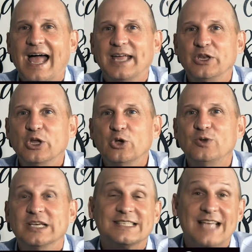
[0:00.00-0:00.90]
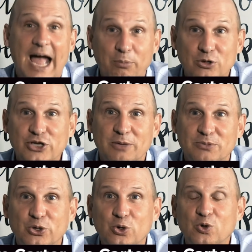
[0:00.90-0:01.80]
a new
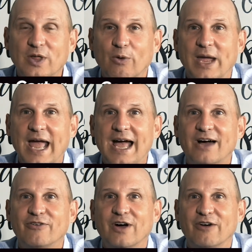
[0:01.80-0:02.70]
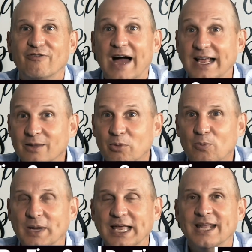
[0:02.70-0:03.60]
discipleship tool that we have
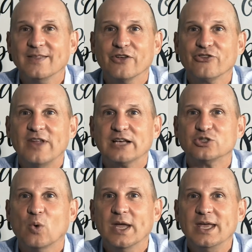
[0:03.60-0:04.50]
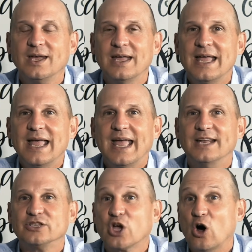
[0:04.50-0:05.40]
available beginning this next week.
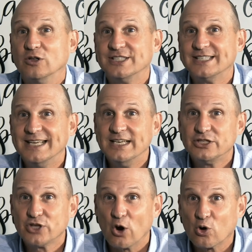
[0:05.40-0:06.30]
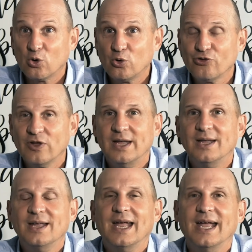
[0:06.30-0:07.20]
It is called City Circles.
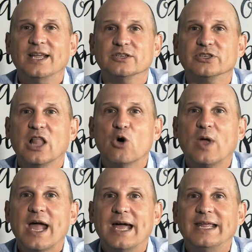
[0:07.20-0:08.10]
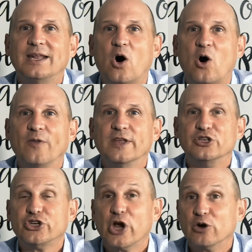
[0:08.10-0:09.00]
It is located on
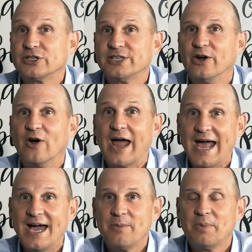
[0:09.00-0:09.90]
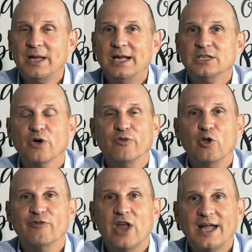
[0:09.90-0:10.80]
the Church Center app. So, if
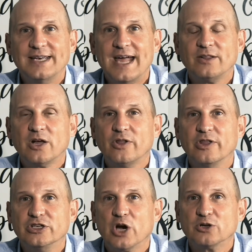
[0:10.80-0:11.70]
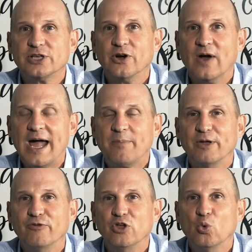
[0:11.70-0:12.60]
you have not downloaded the Church Center
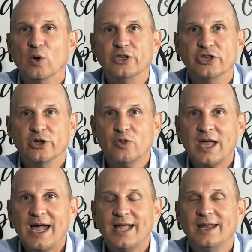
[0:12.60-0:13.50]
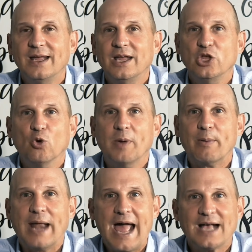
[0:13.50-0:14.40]
app, if you would do that, you'll be
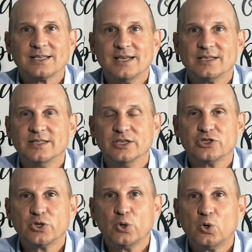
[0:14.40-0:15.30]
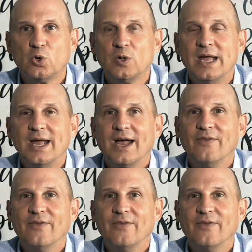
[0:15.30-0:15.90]
able to access this tool